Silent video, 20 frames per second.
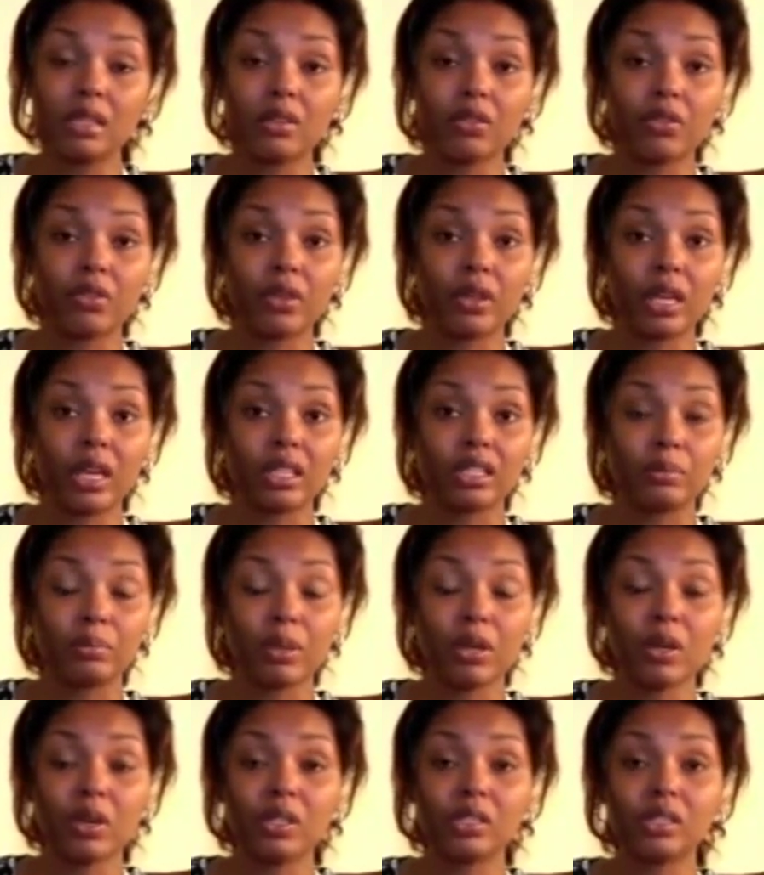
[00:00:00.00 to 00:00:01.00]
different
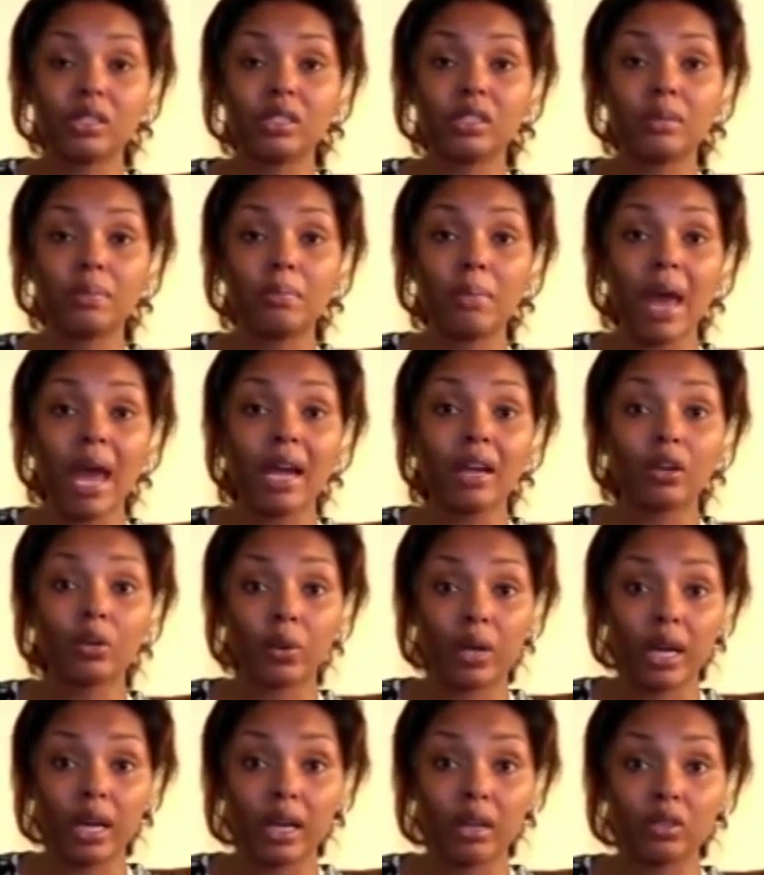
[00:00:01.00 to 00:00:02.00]
experiences and
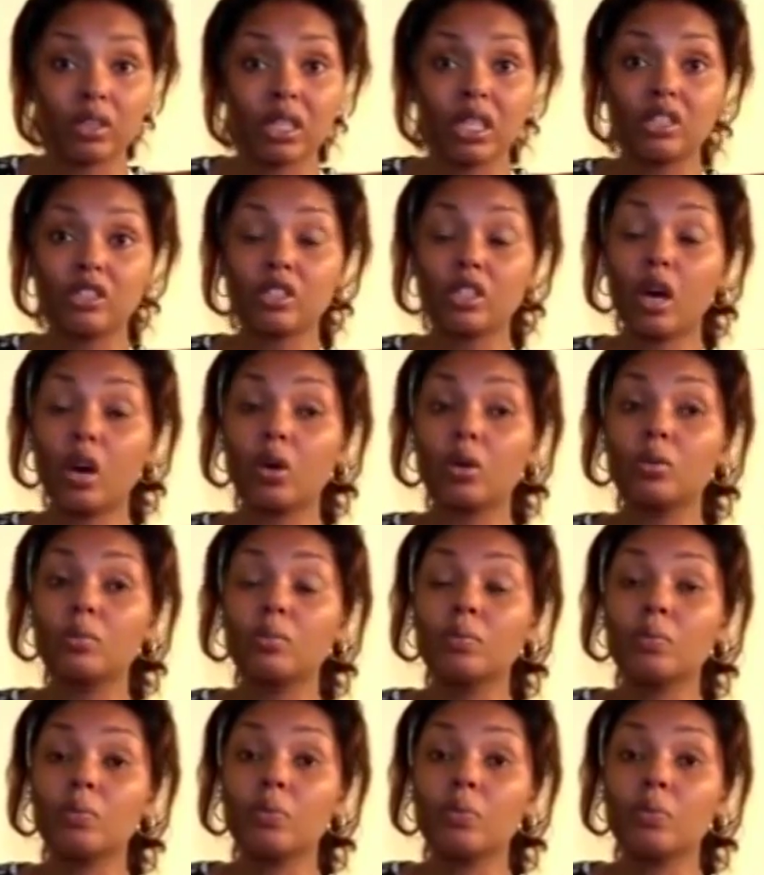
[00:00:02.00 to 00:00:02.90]
backgrounds, and so